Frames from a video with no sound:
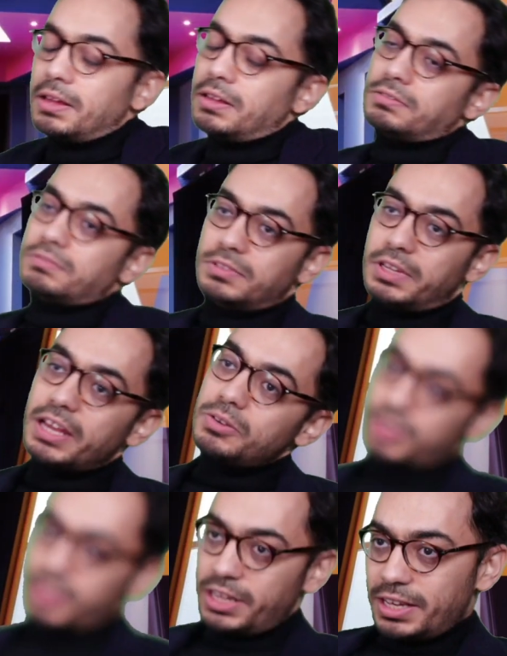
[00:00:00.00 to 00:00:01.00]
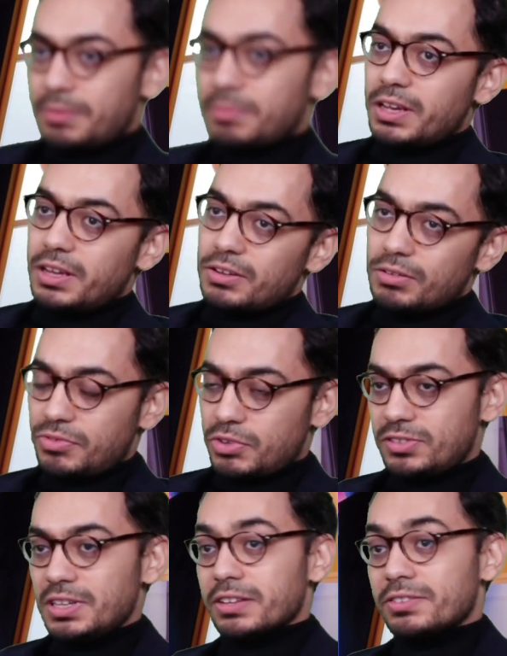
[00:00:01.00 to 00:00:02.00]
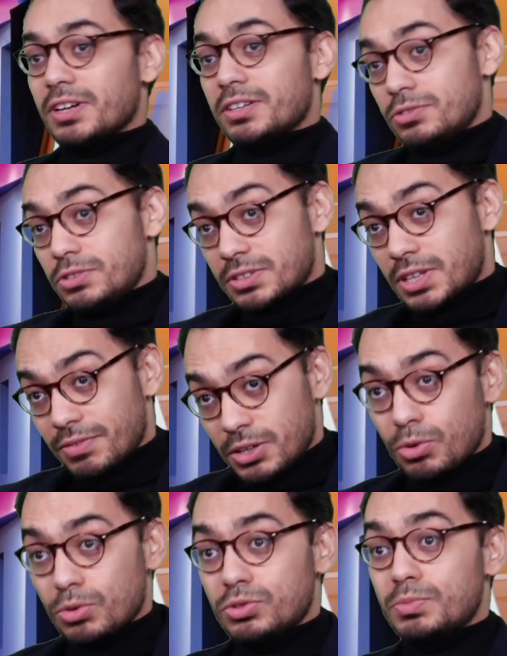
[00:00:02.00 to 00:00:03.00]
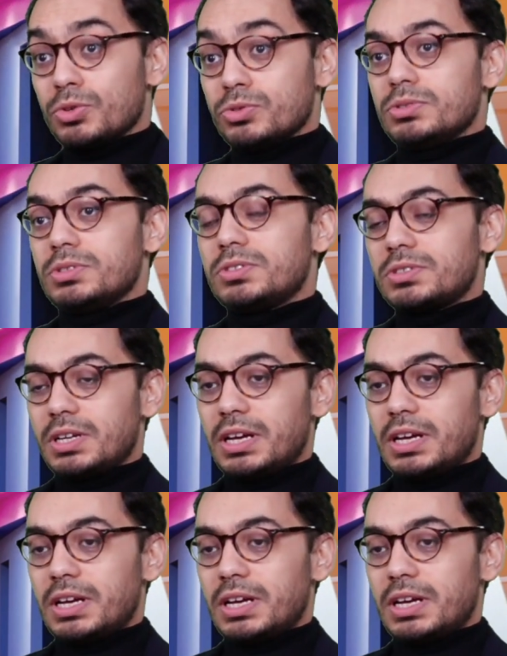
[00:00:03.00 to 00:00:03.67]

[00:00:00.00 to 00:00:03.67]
Then when I came in, obviously, I started discovering all the modules.